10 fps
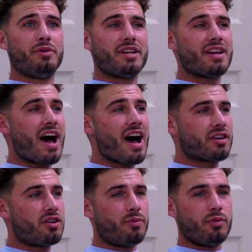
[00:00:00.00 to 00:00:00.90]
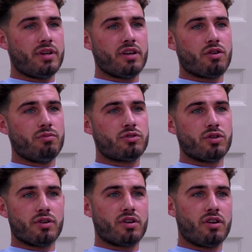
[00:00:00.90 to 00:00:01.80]
We didn't argue, but we didn't come
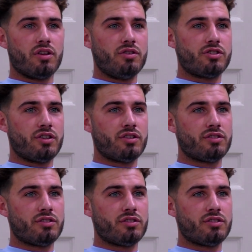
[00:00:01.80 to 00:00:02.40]
to a conclusion.